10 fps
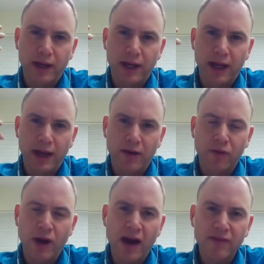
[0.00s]
we
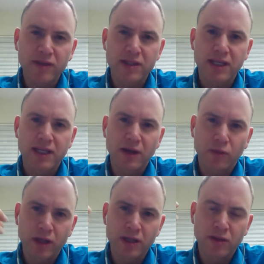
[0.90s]
have to see what
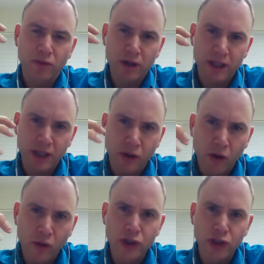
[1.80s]
are the
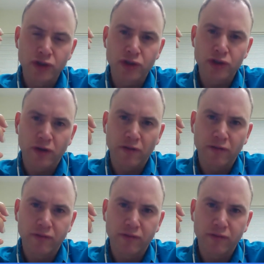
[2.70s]
origins of